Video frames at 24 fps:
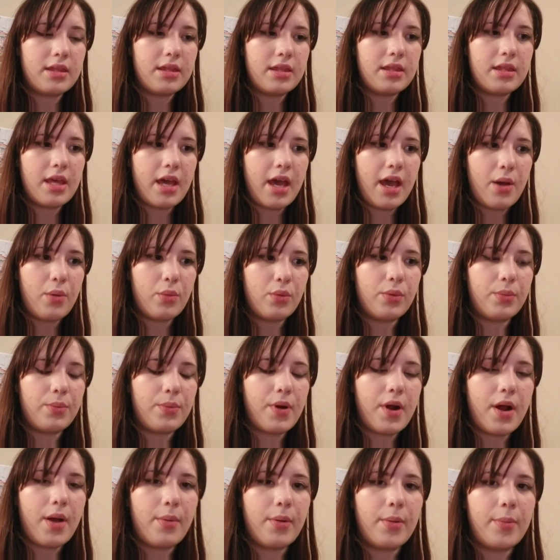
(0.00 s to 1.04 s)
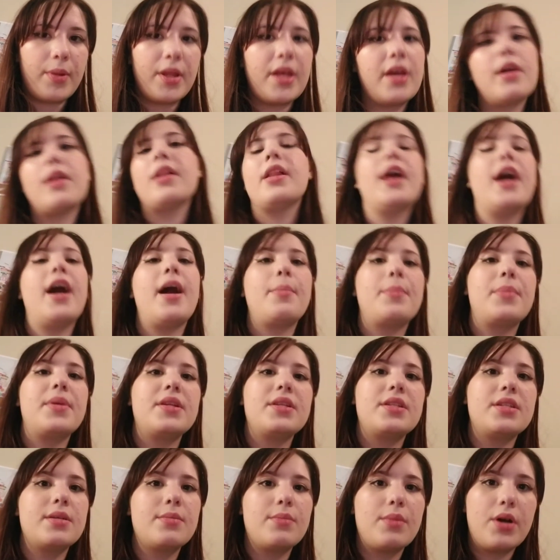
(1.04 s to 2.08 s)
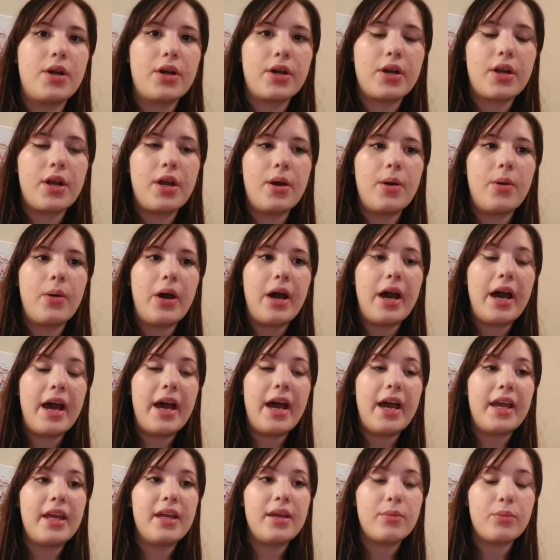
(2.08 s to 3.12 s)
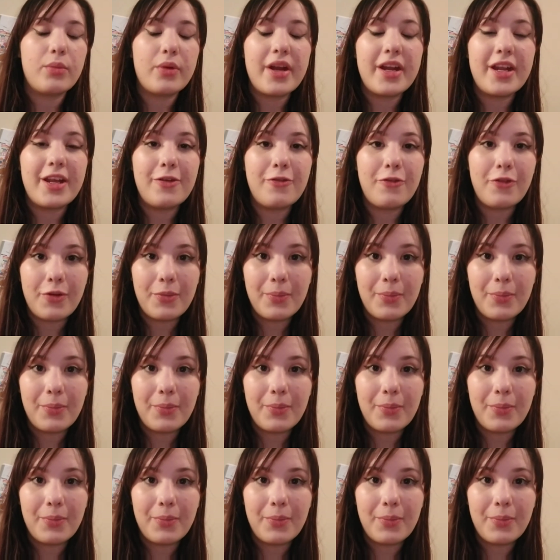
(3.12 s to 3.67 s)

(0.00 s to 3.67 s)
That will probably all happen tomorrow. I am ready for